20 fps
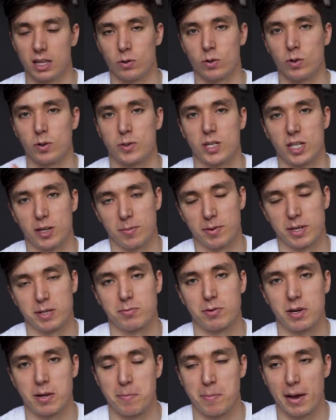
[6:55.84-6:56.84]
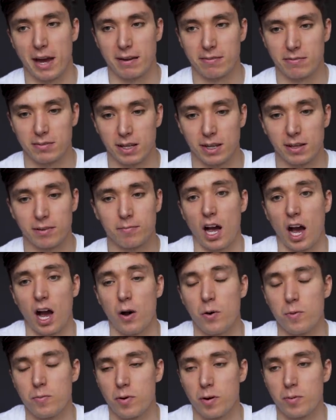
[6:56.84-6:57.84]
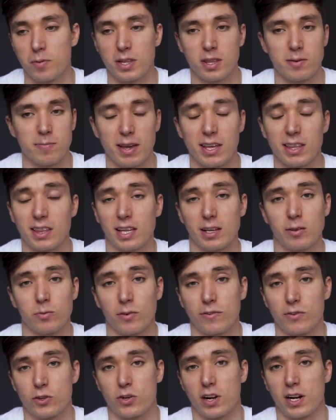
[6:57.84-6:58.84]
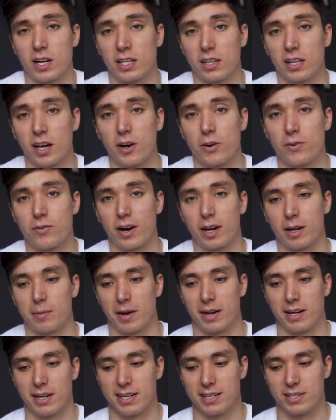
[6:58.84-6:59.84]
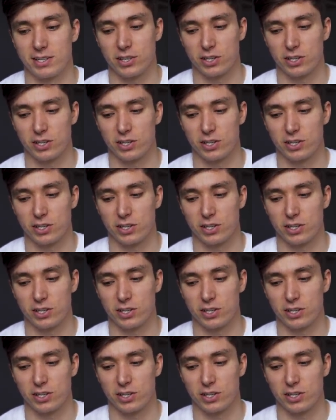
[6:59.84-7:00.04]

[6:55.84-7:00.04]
the one-arm chin-up is pretty bad for that. Probably the main thing with your training that I would recommend is